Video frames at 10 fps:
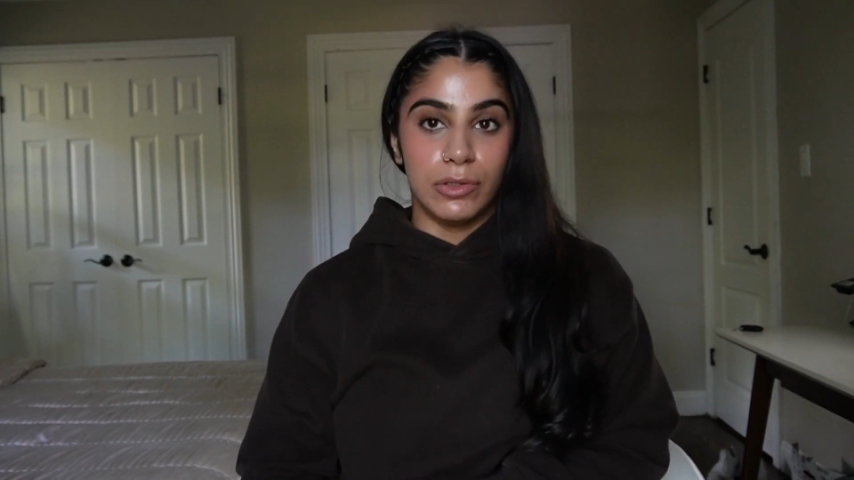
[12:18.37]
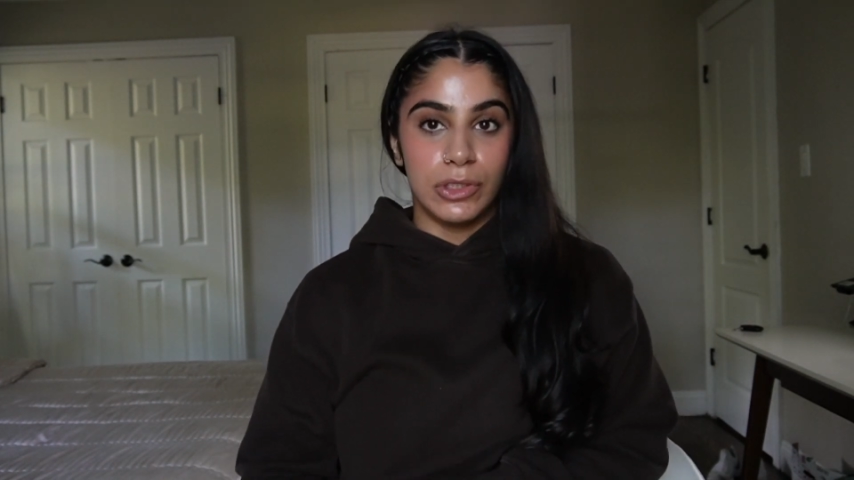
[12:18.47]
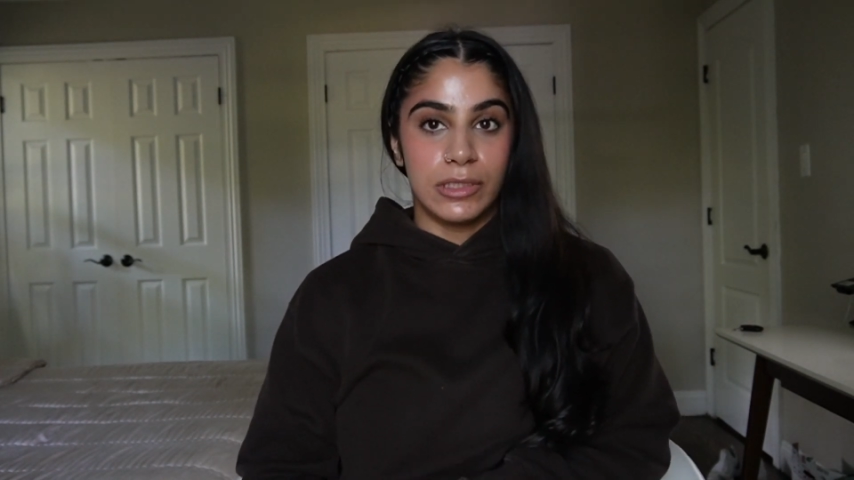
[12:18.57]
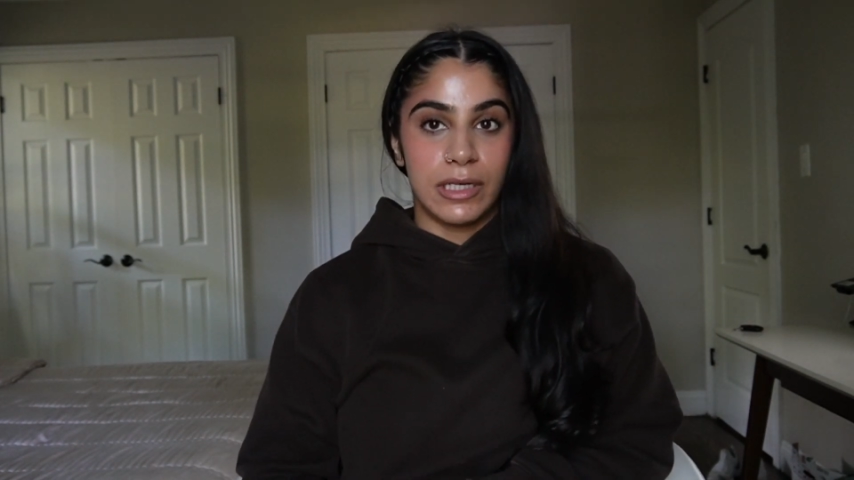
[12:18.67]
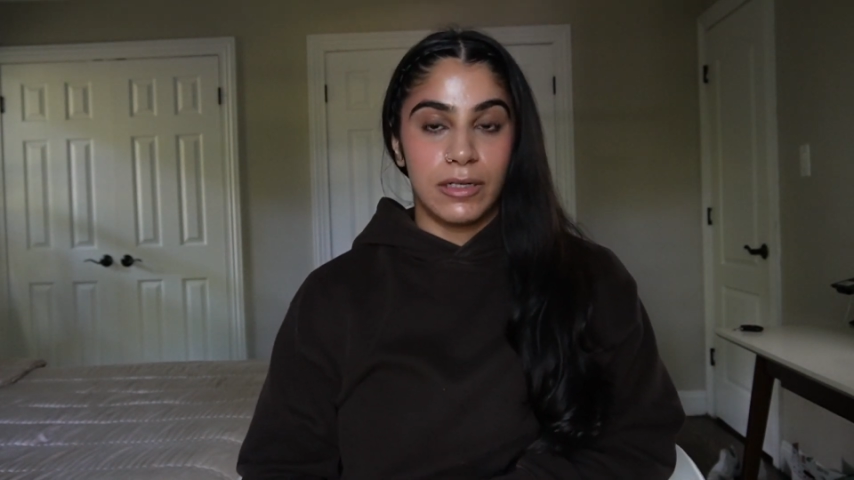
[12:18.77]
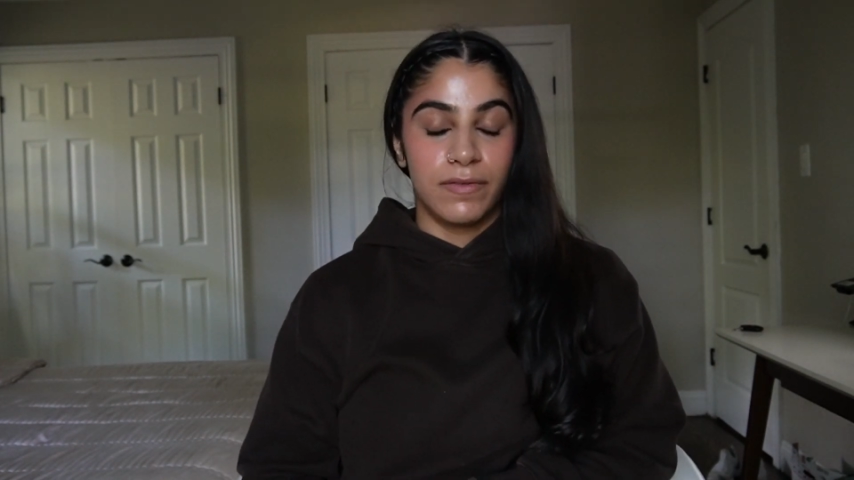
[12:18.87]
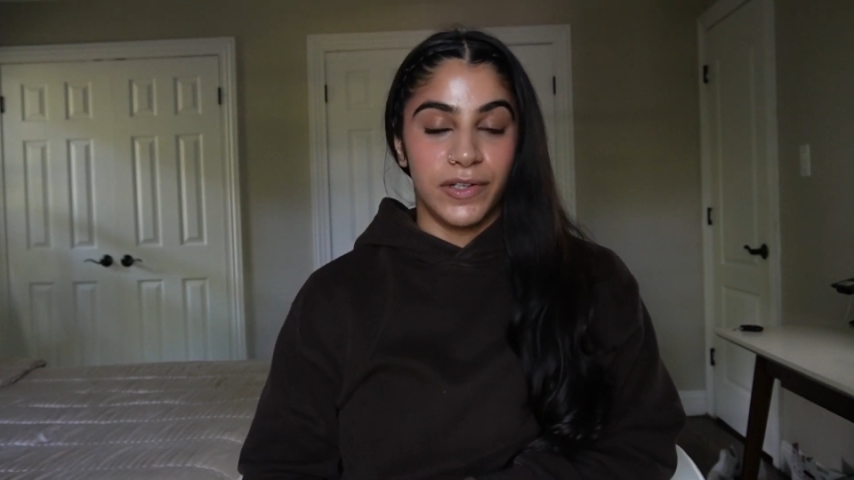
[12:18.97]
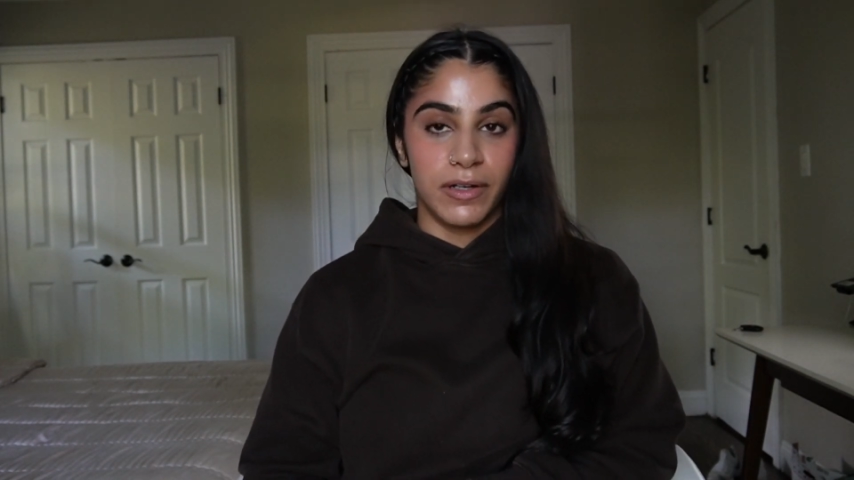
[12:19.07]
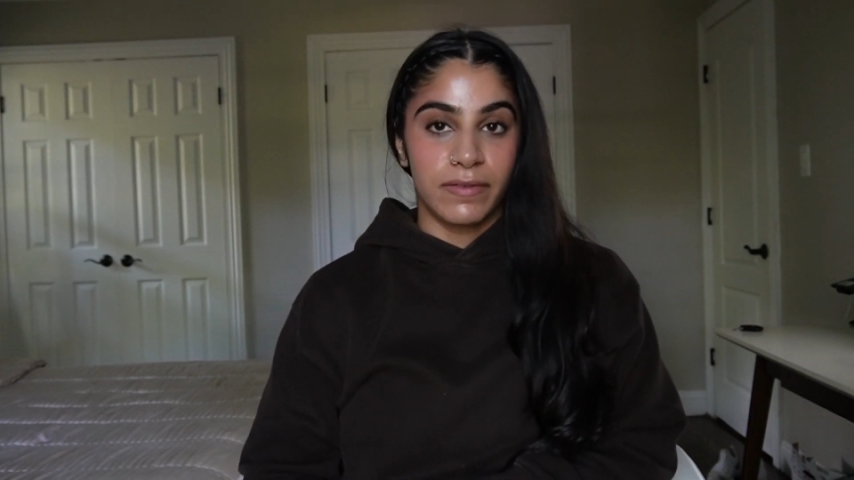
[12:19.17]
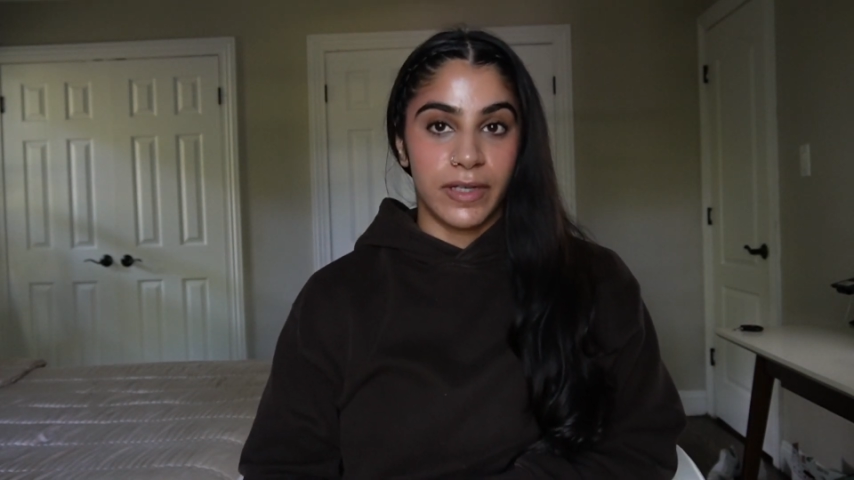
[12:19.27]
just out of
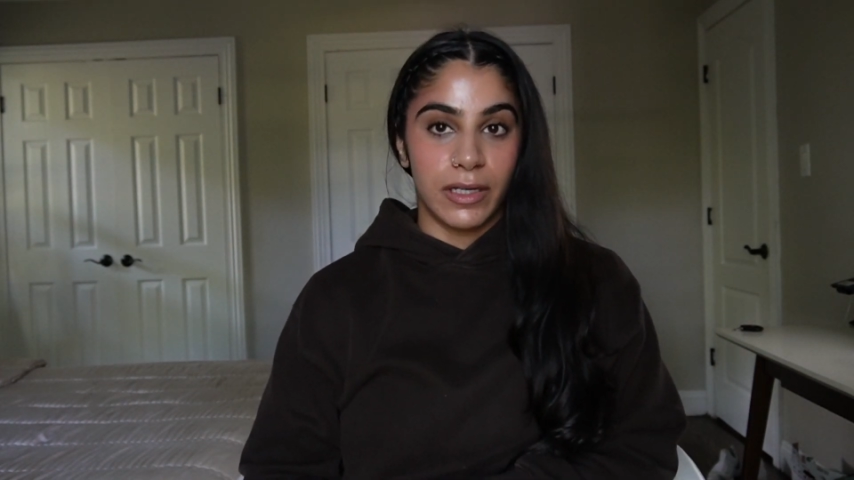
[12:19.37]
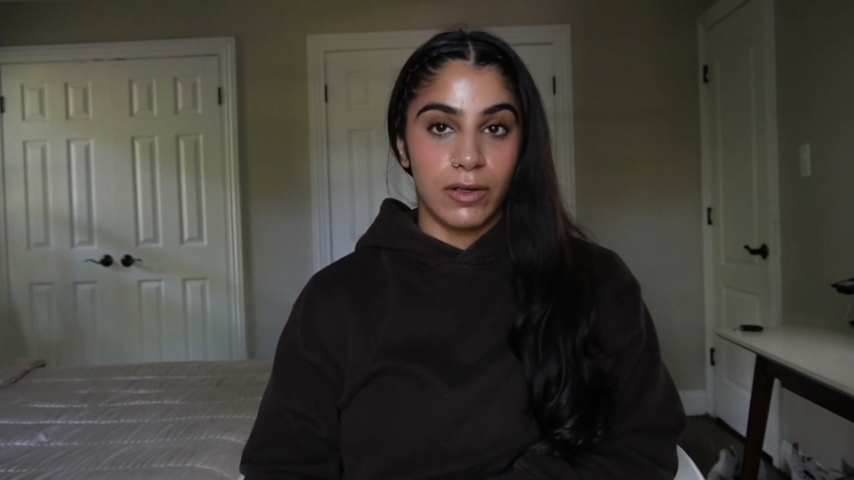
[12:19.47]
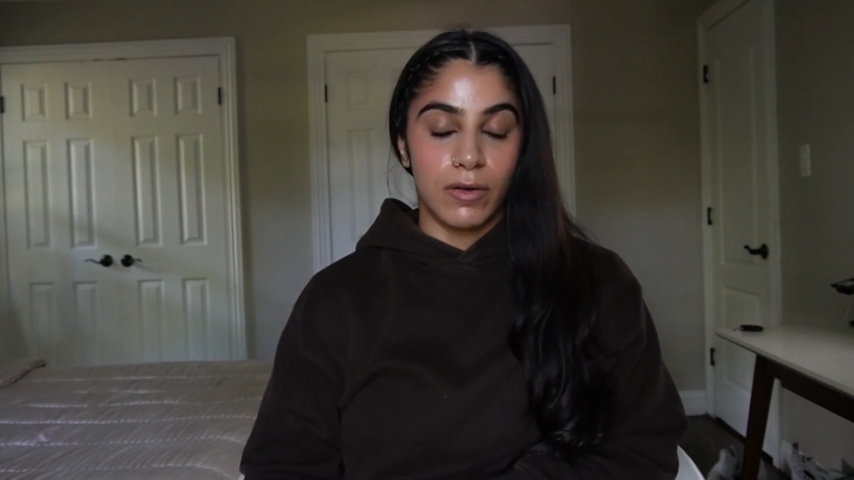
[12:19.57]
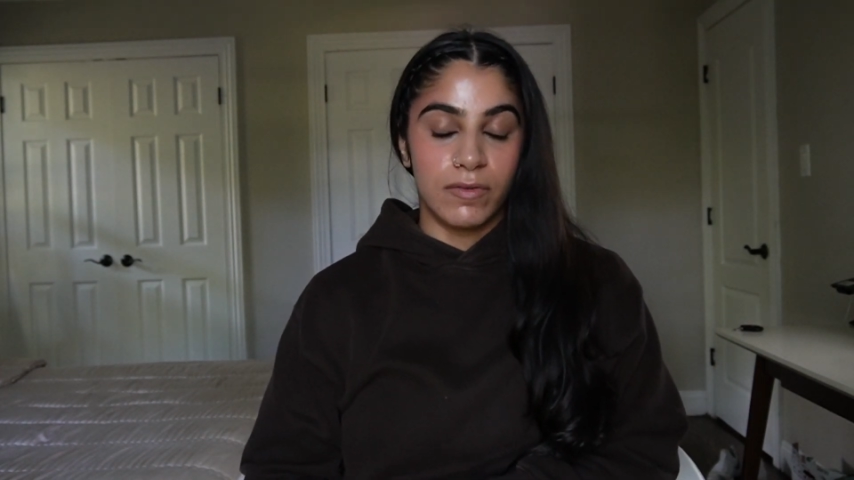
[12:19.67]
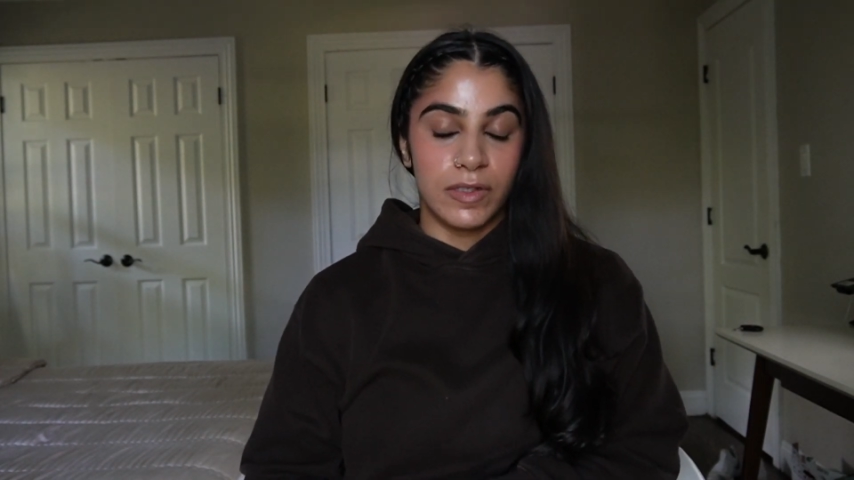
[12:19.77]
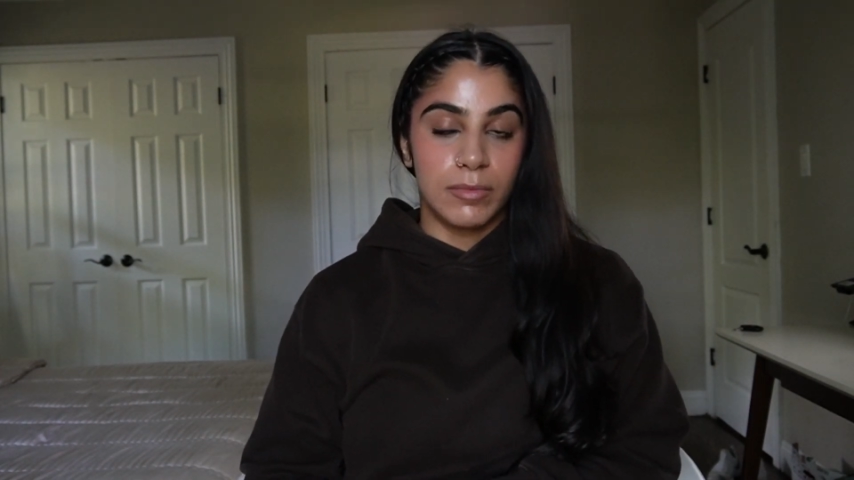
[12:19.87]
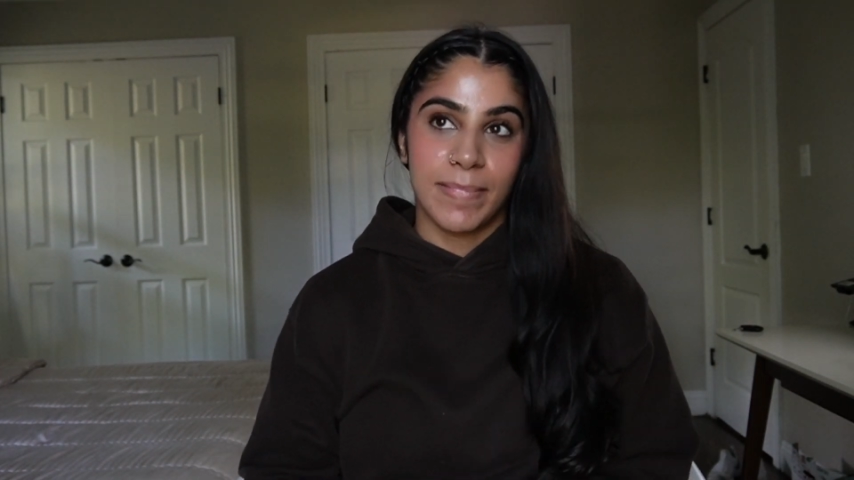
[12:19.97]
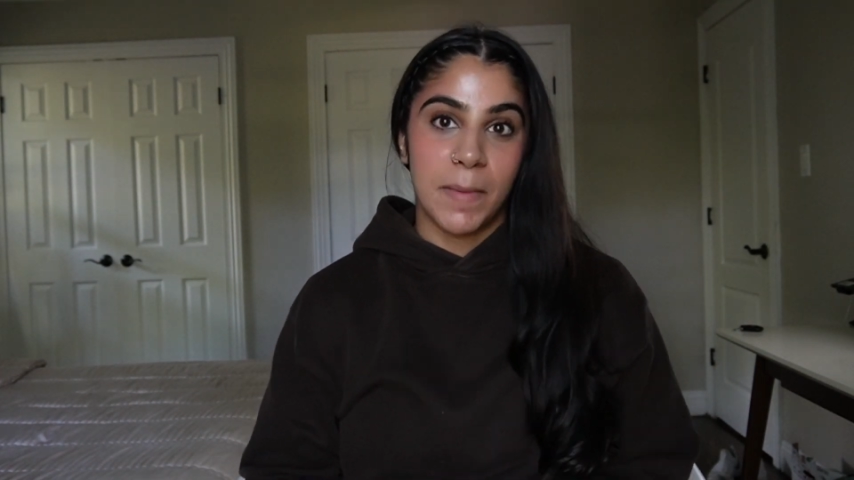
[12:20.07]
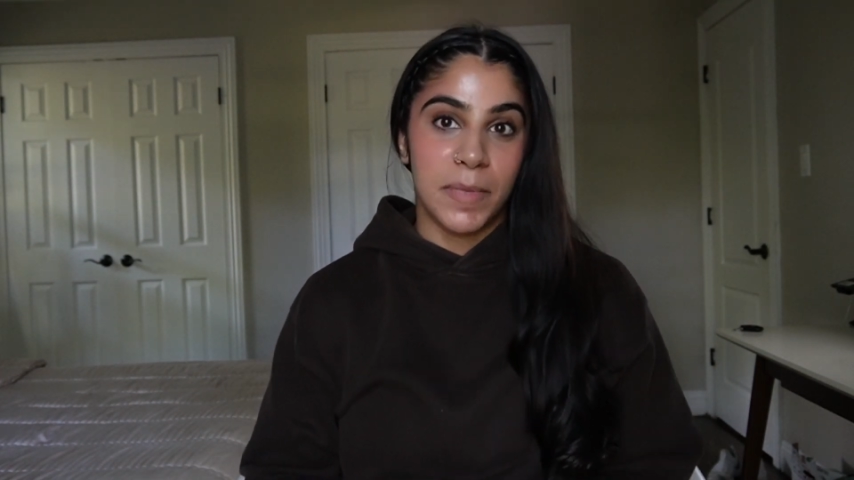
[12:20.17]
fear of getting COVID,